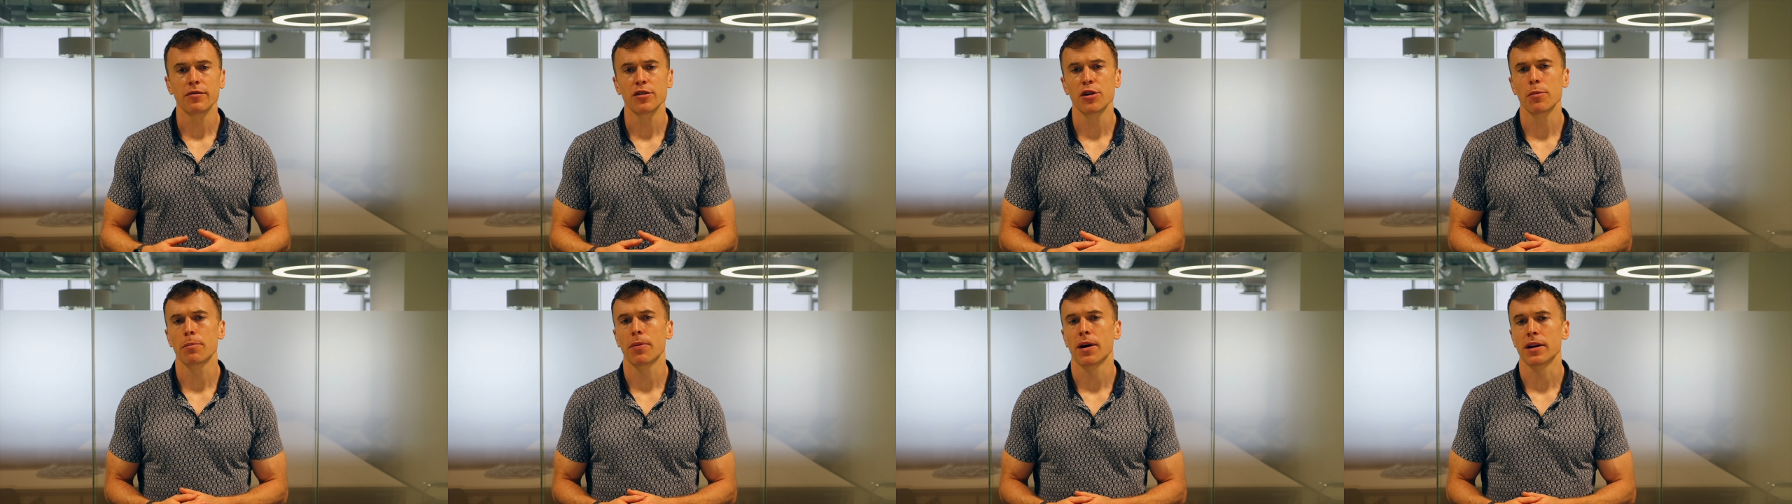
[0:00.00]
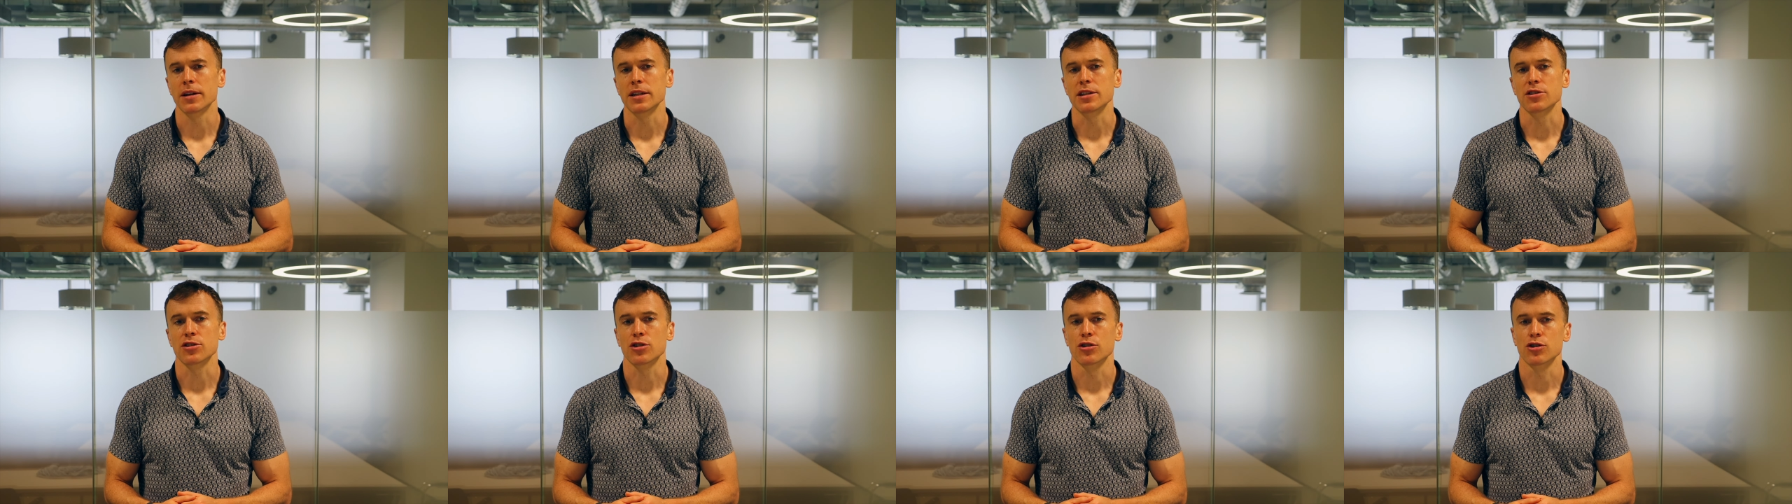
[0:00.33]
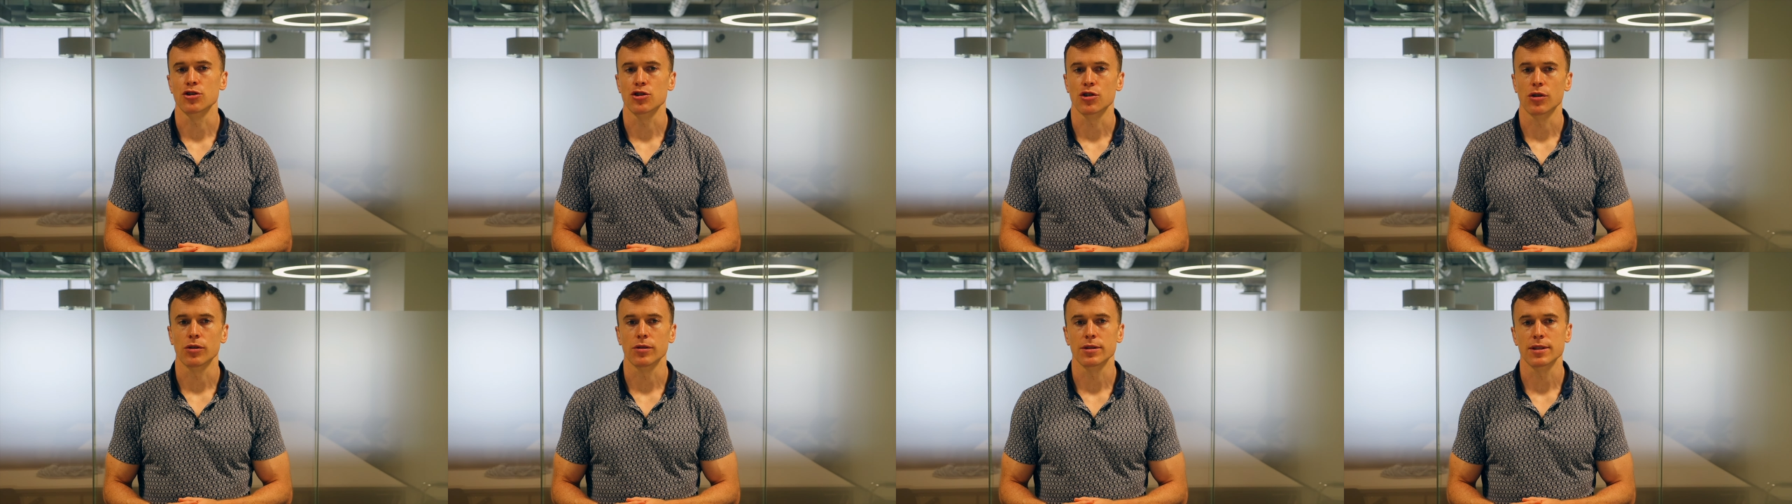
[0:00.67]
your body's
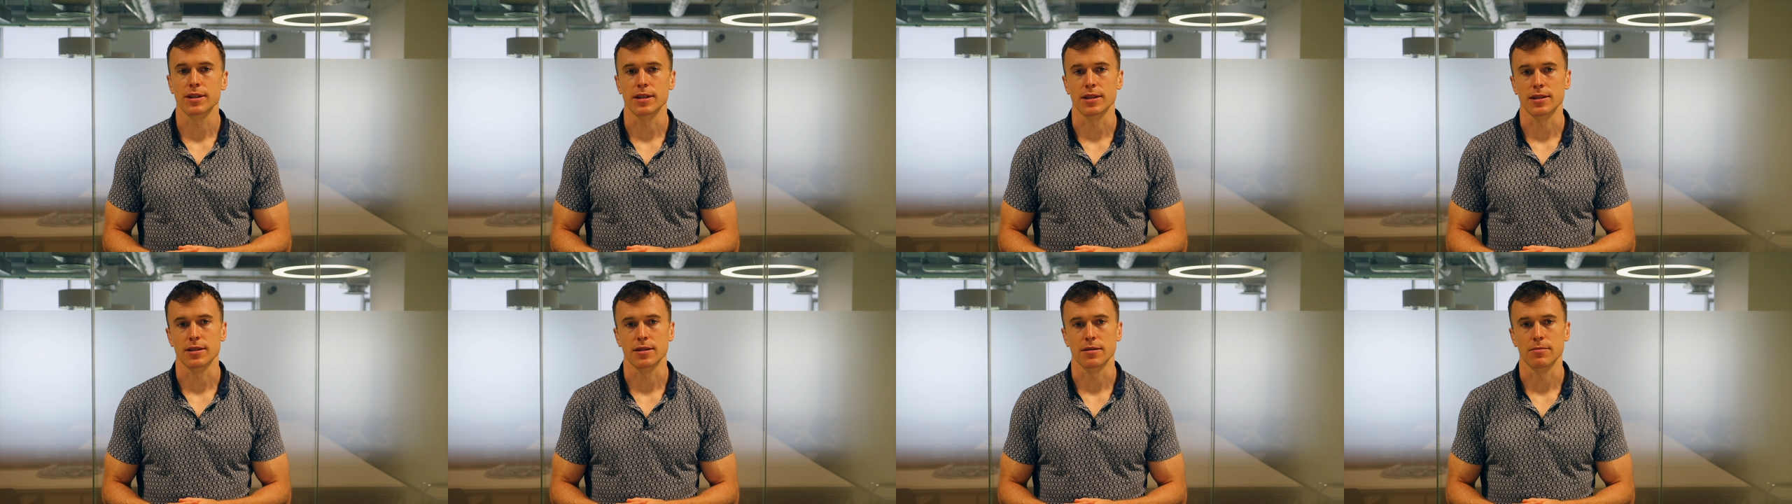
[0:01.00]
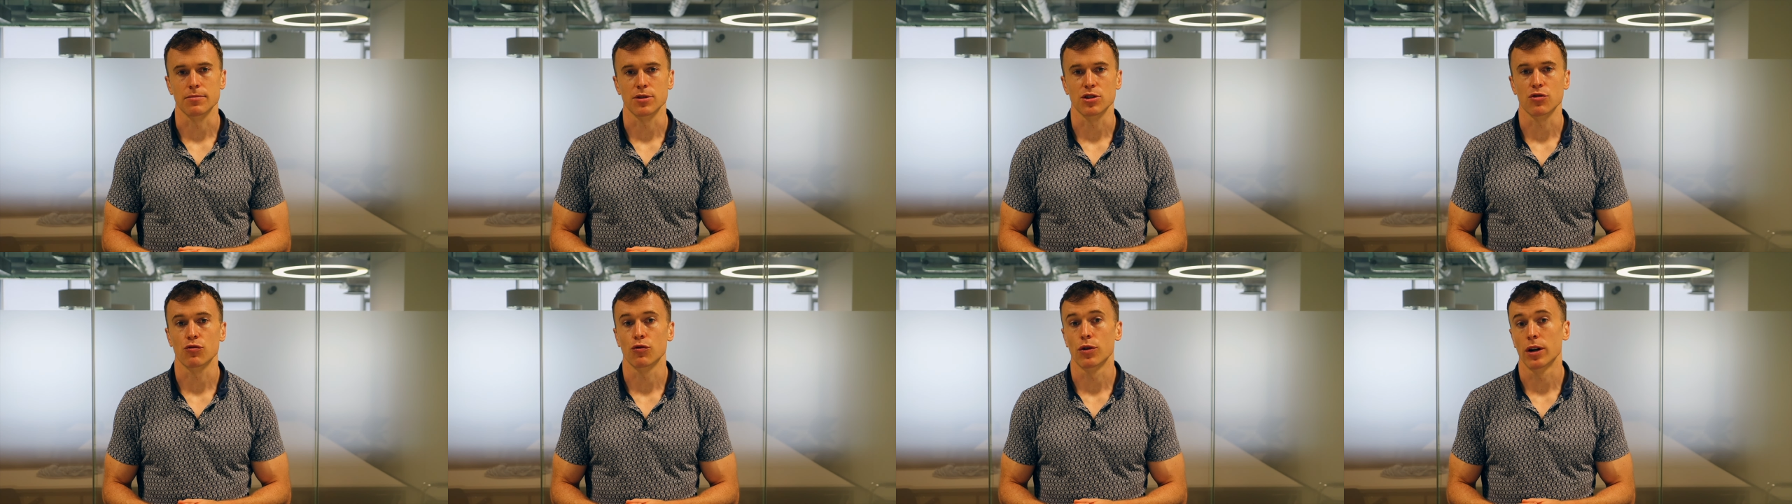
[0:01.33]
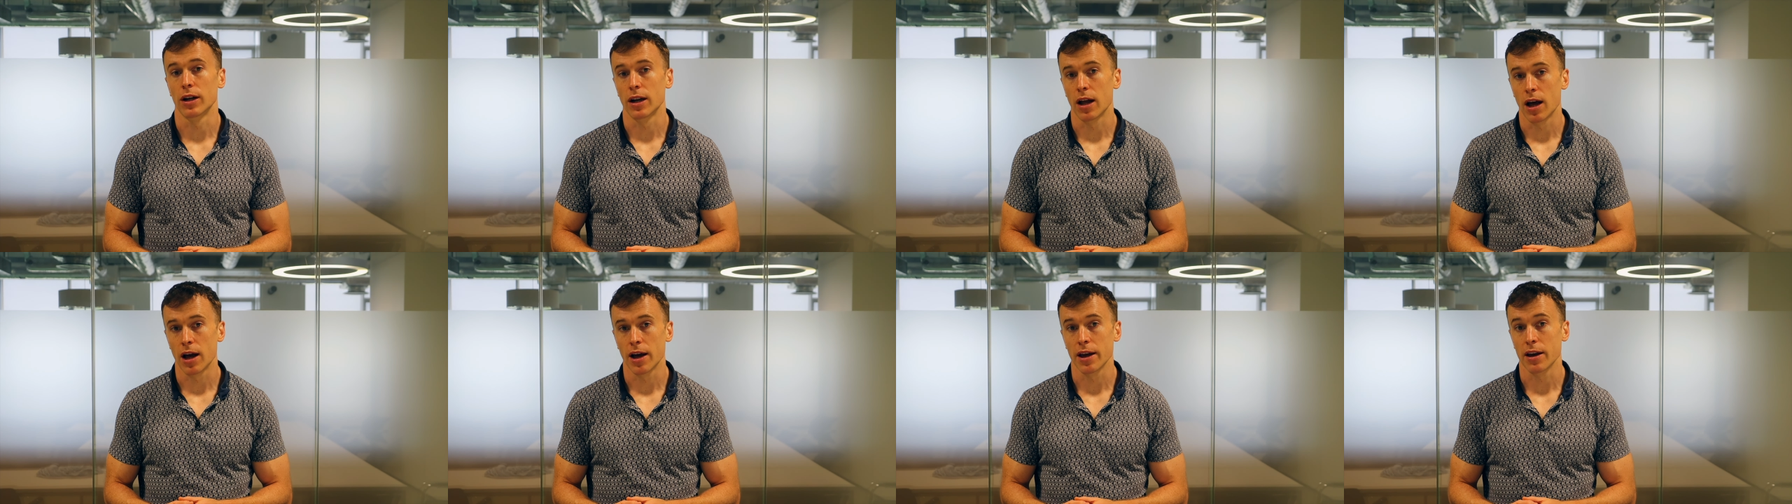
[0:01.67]
control systems
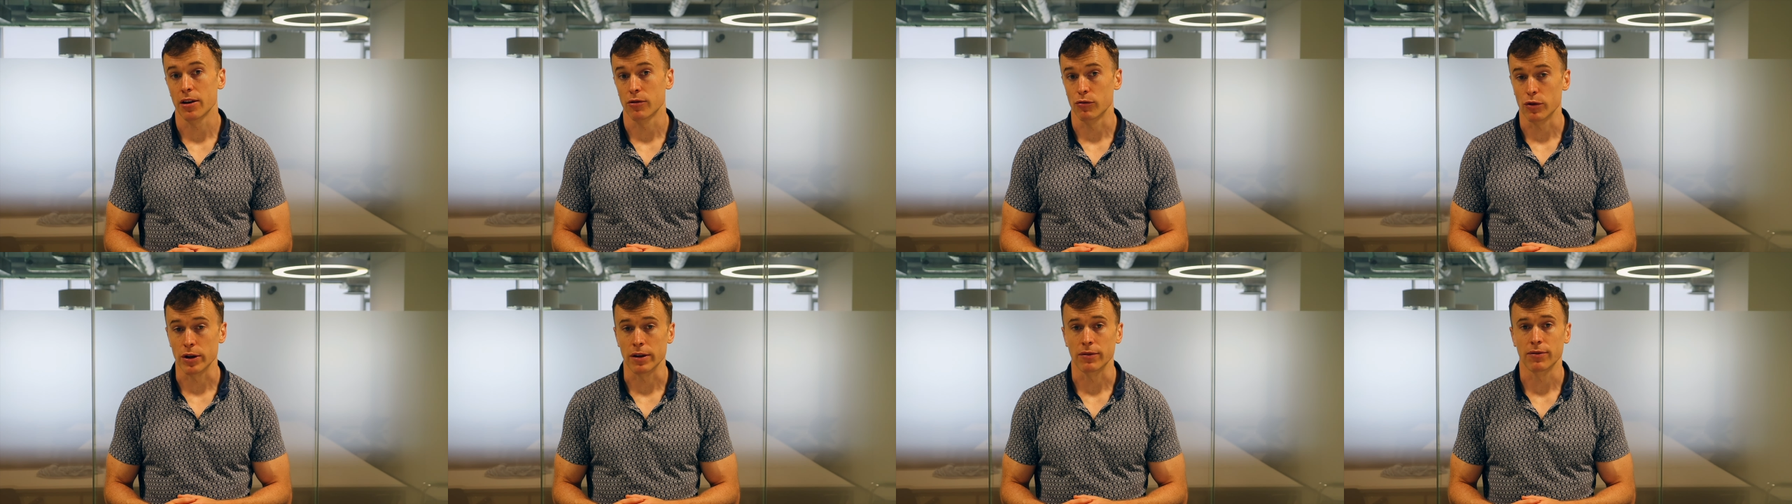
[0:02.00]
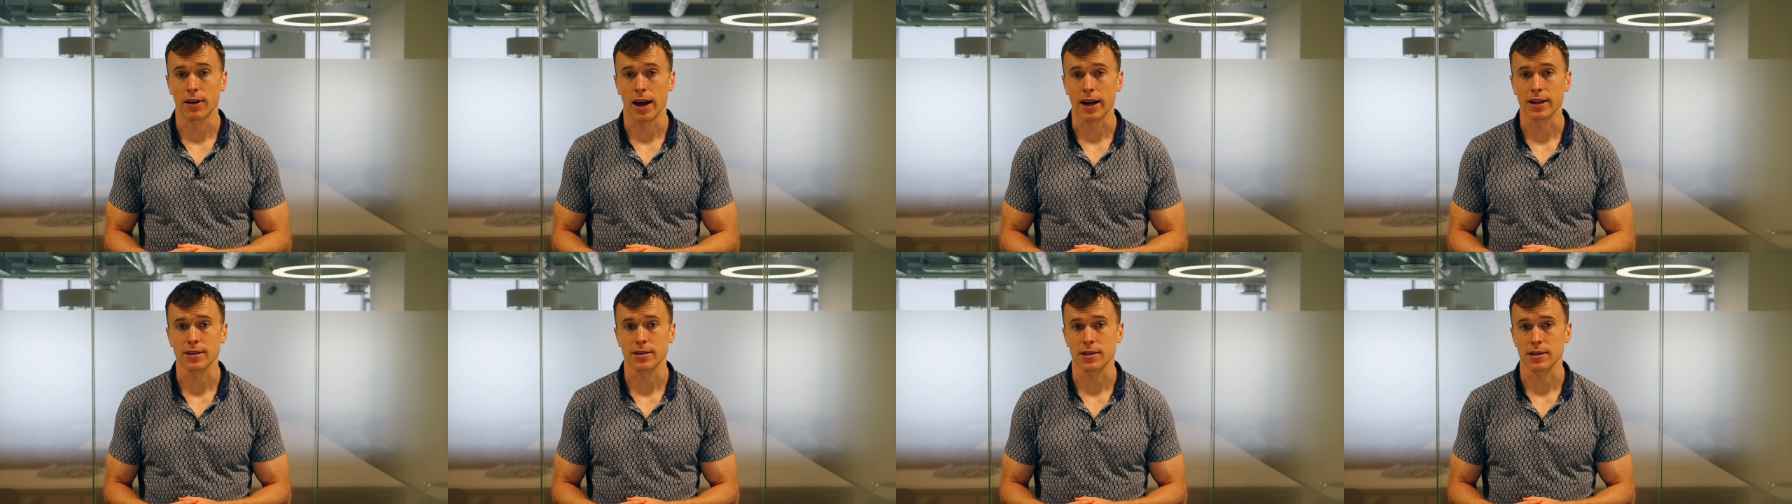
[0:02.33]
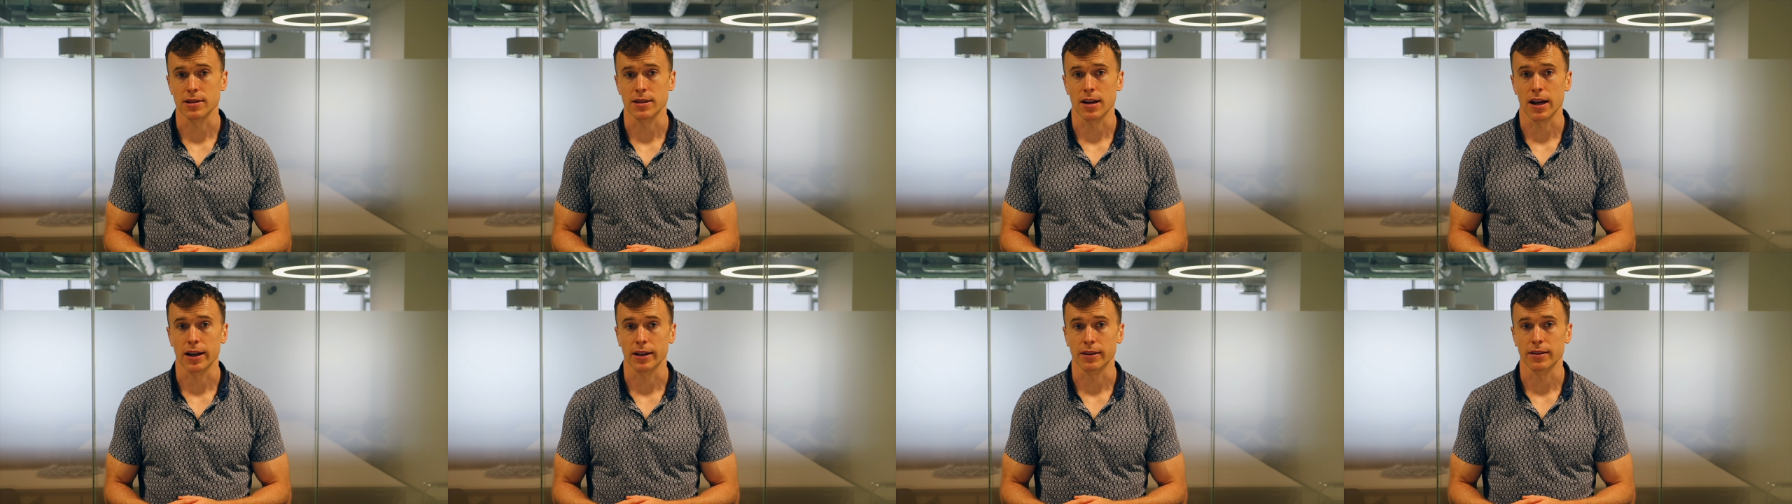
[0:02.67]
rely on reflexes
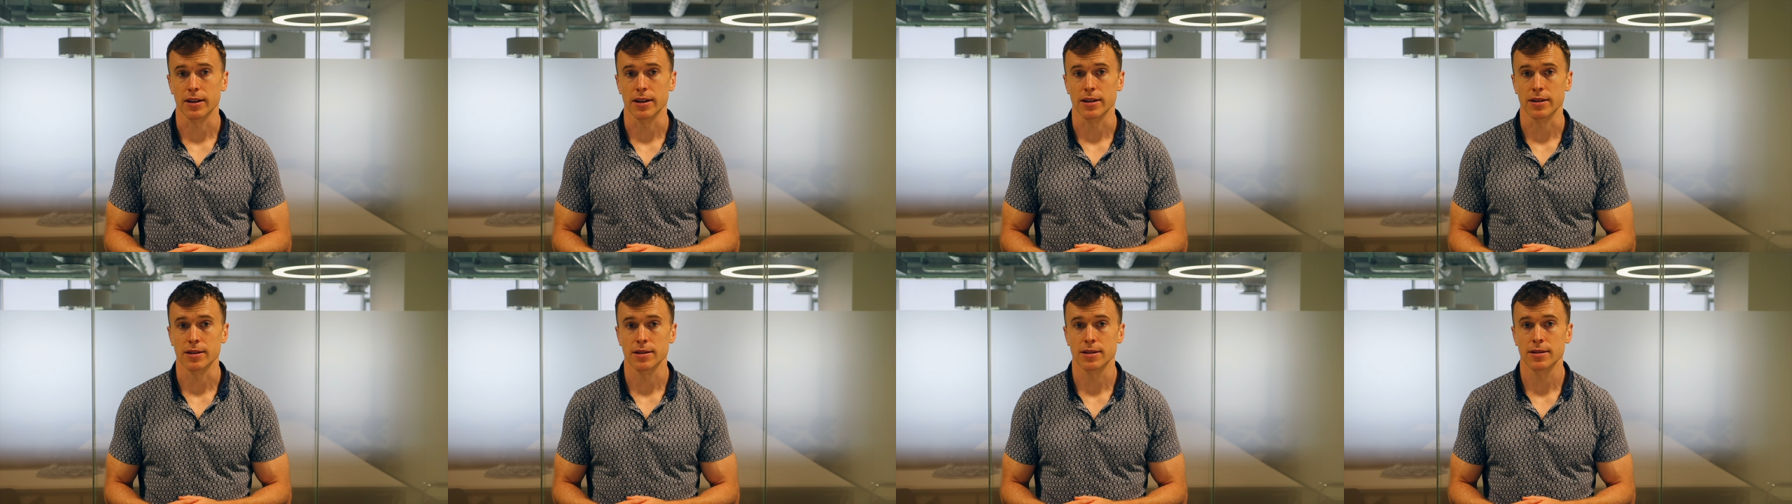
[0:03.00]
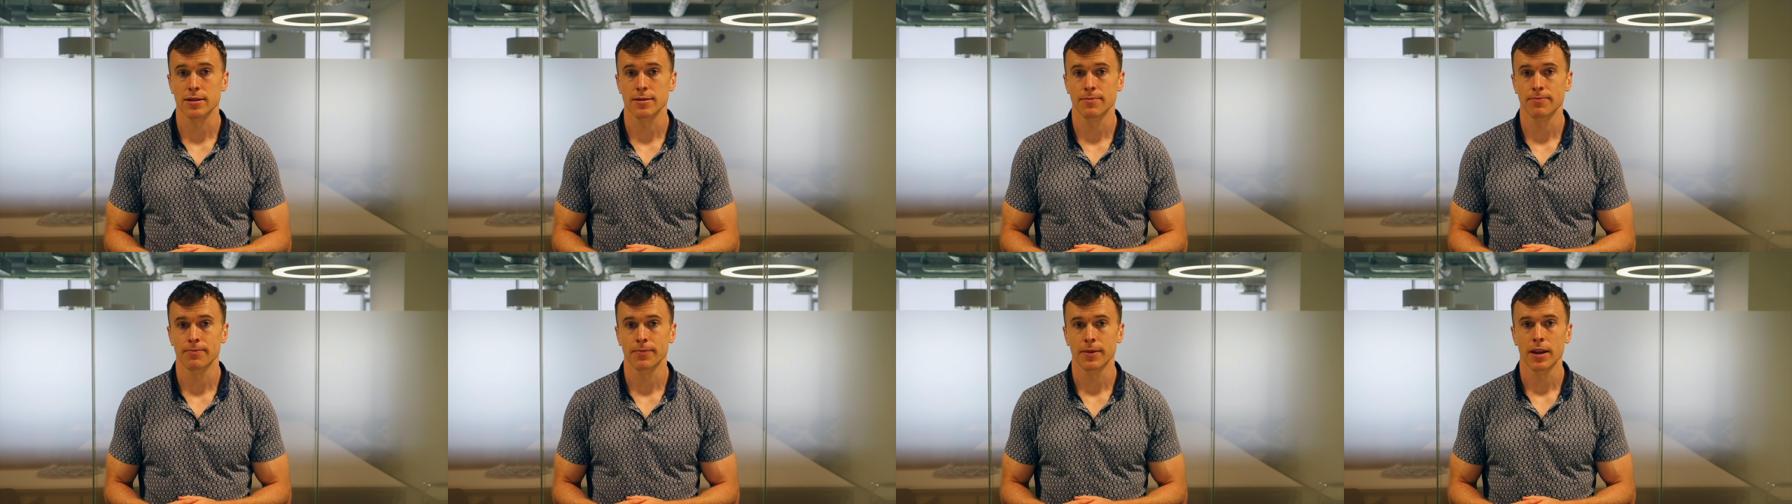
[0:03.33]
like this.